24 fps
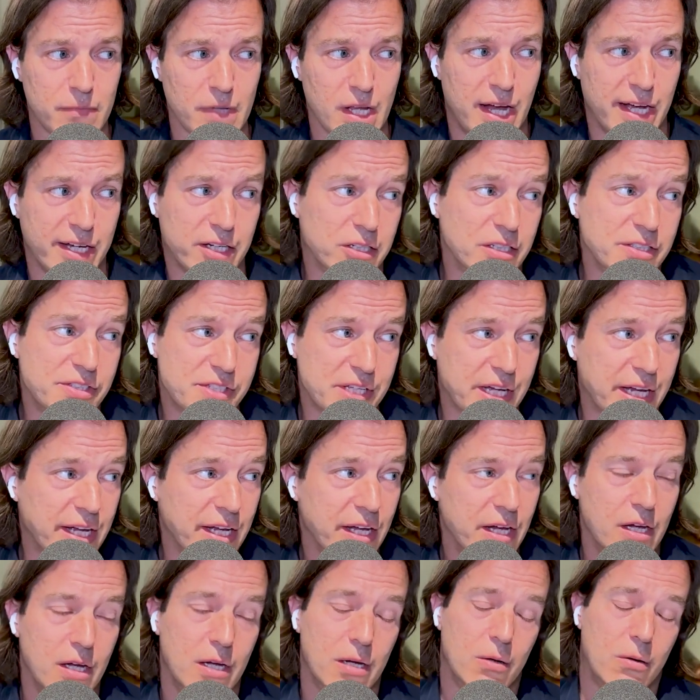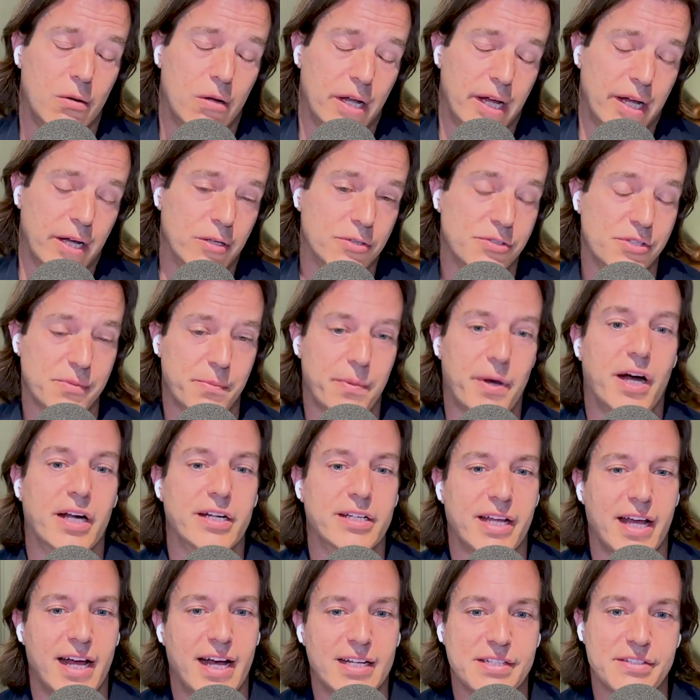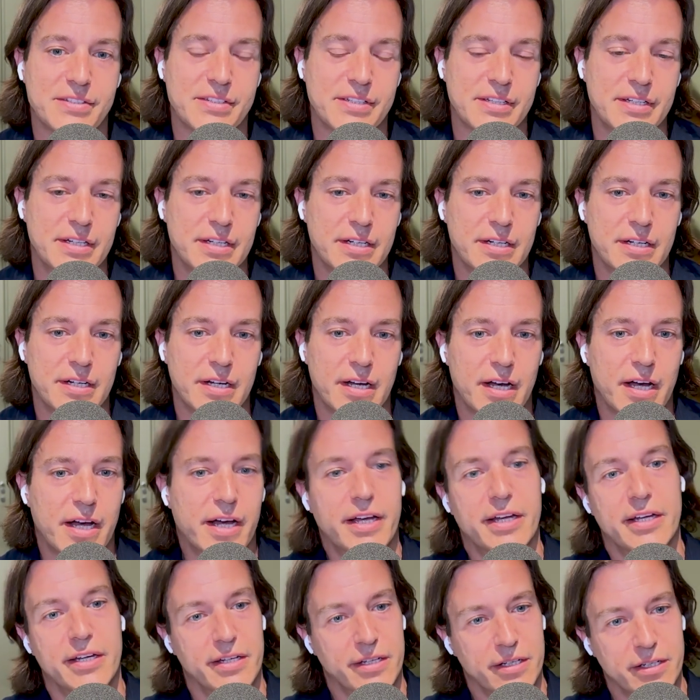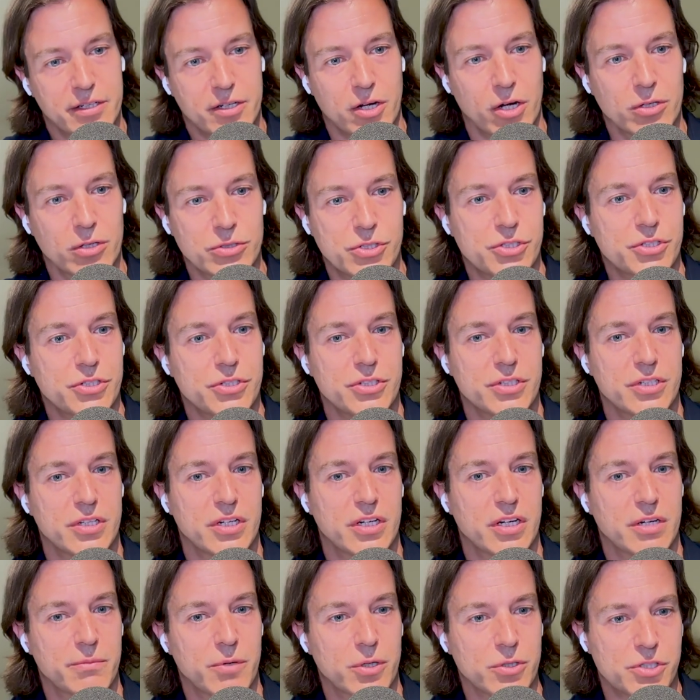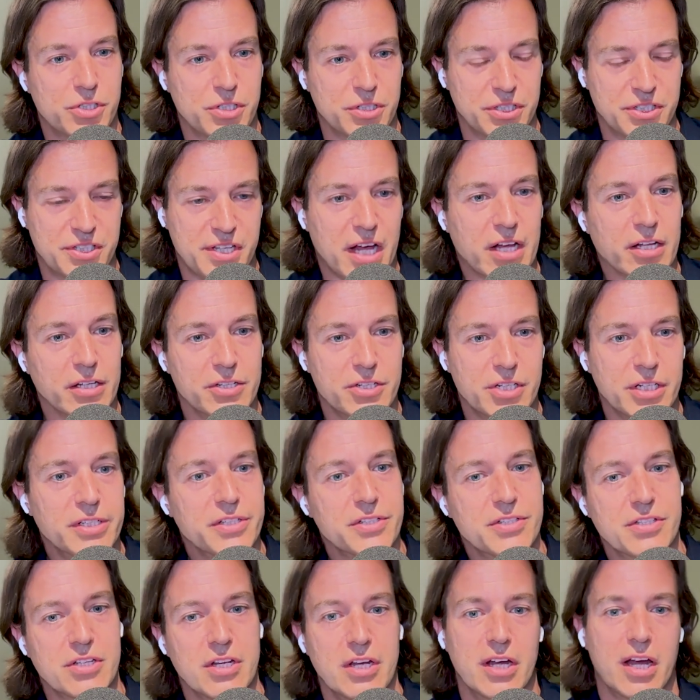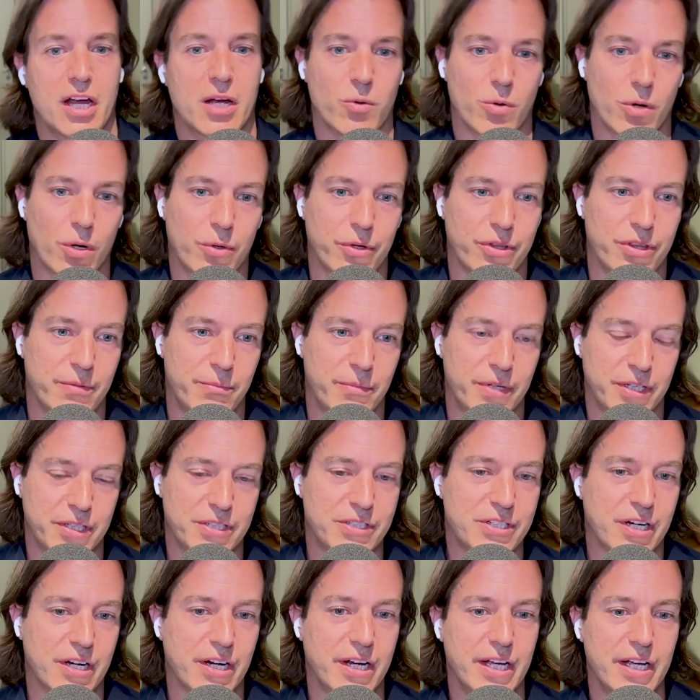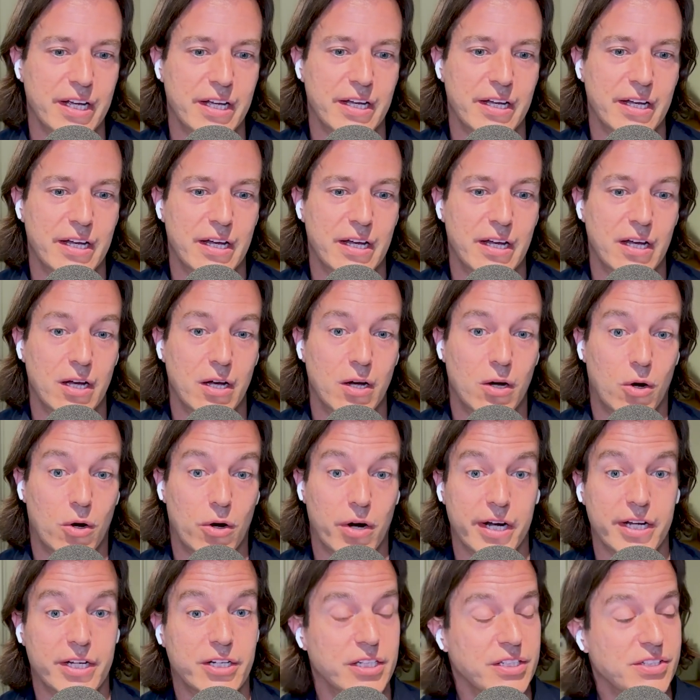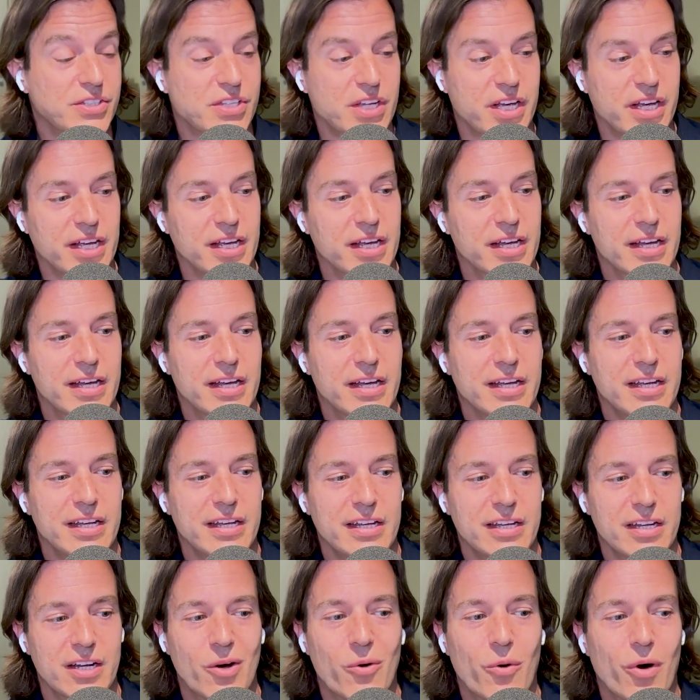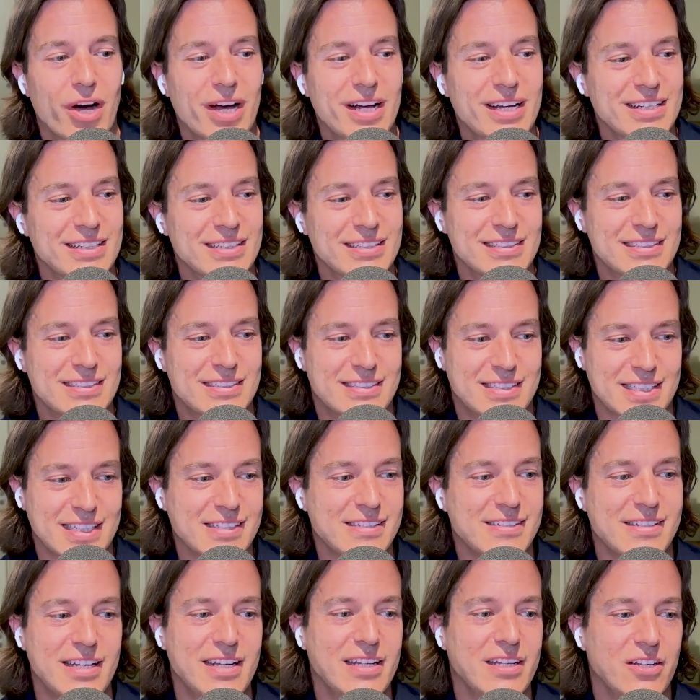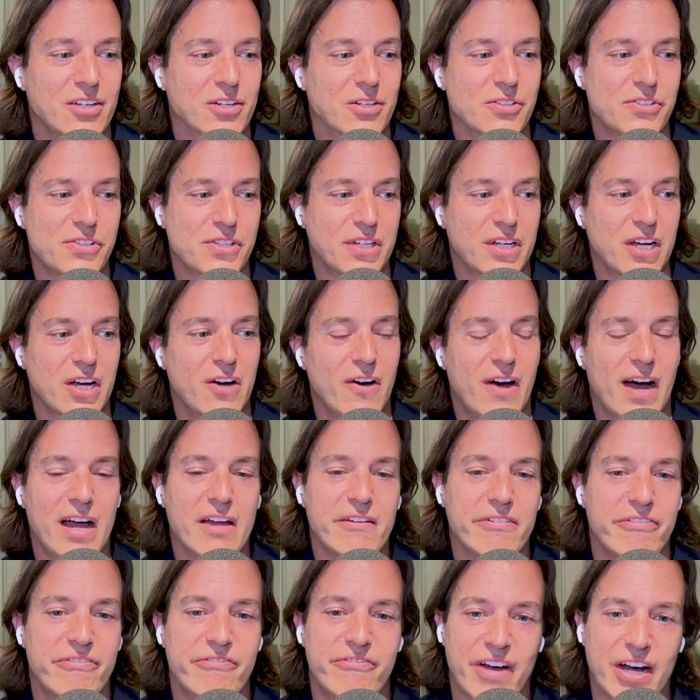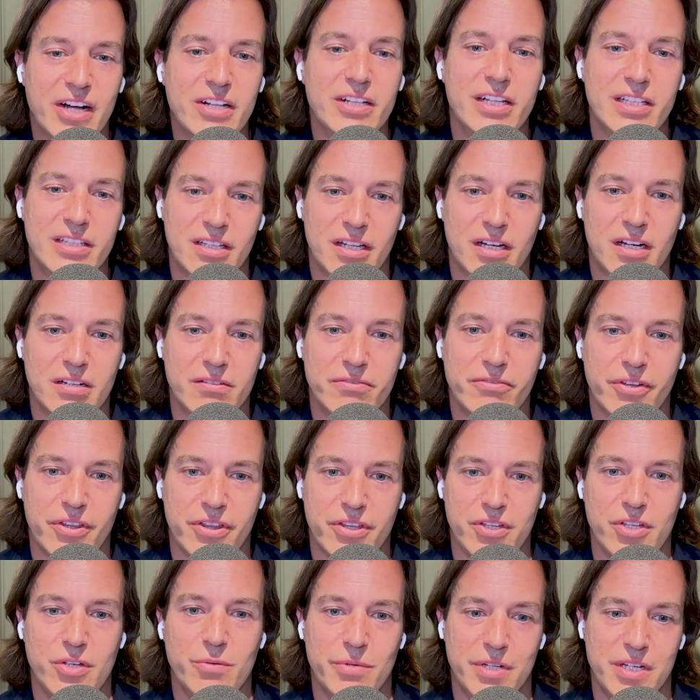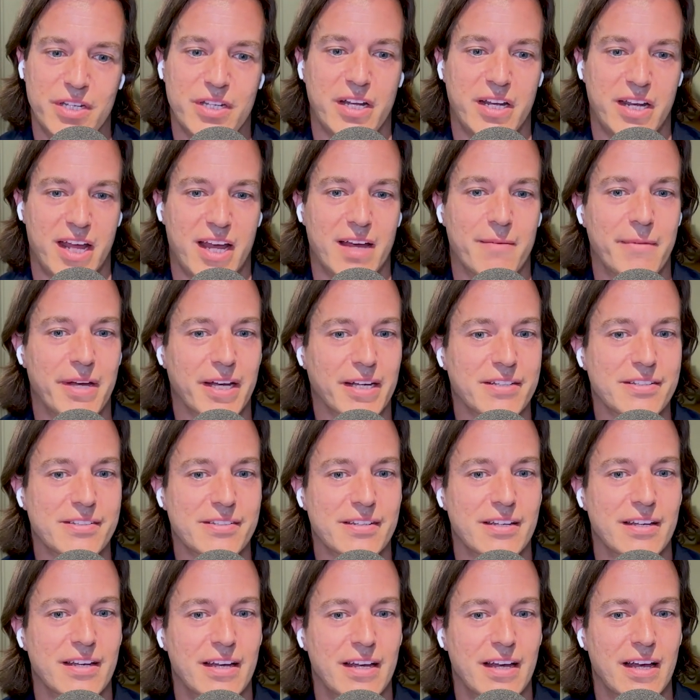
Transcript: I could say, well, I host a podcast, I coach emotional intelligence, I work with the military. Or I could say, you know what? 16 years ago, I fell in love with human dynamics.